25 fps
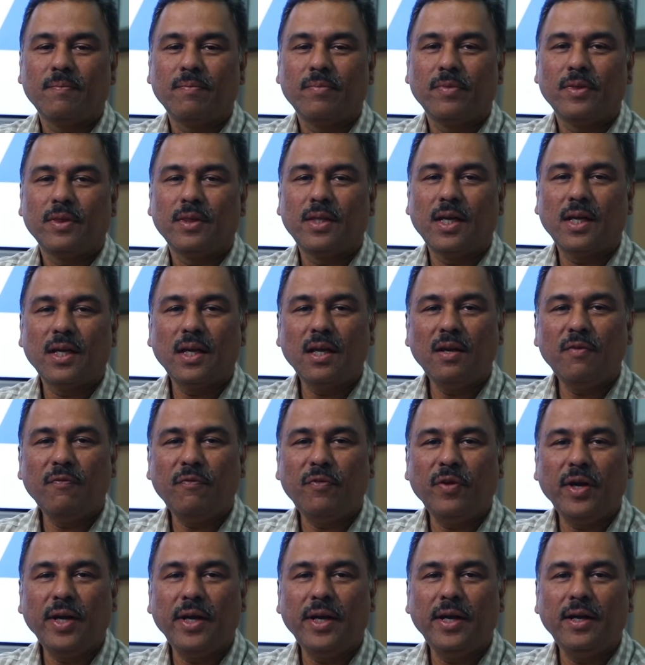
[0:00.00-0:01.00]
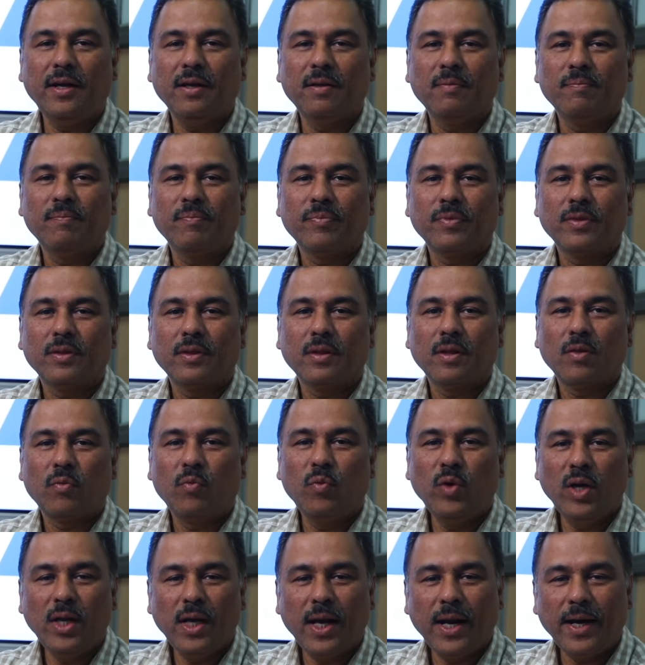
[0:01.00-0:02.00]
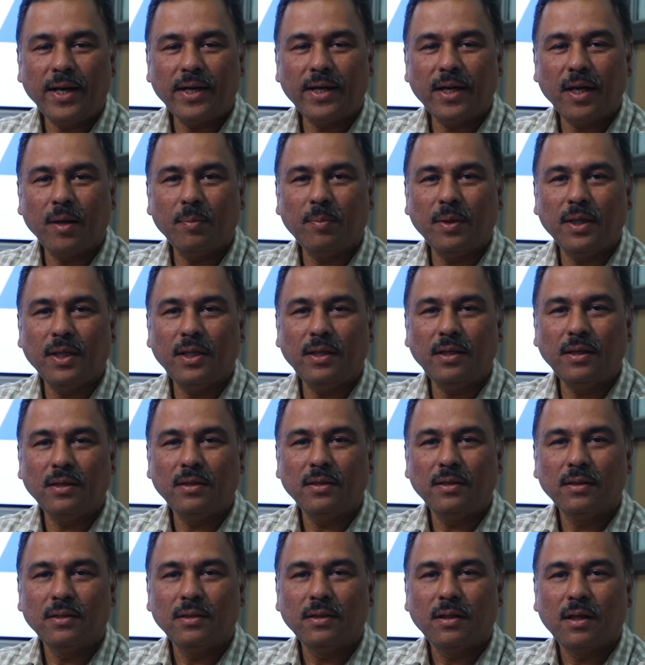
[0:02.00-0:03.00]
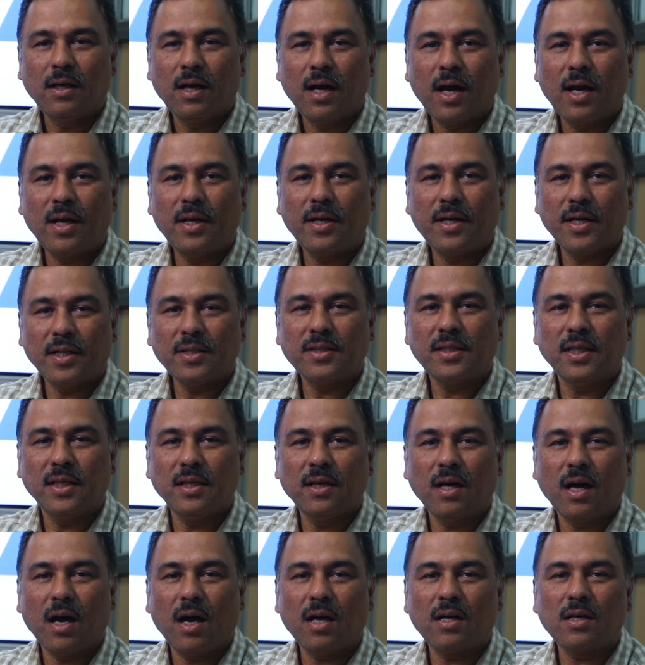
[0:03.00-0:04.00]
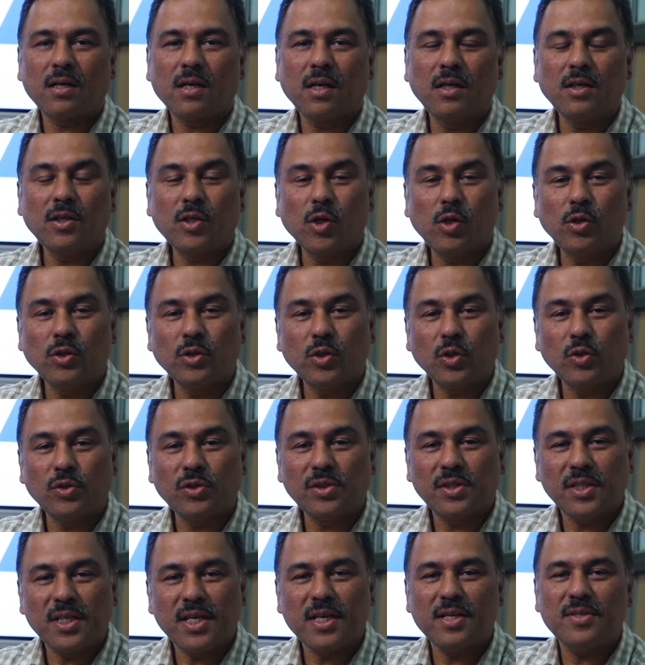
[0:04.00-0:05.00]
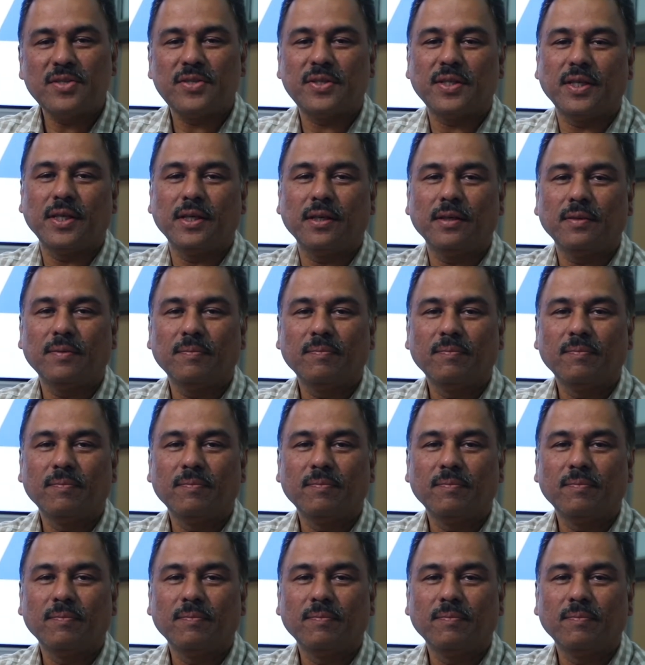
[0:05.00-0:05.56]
The infeed, wheel head table and dressing are controlled through CNC.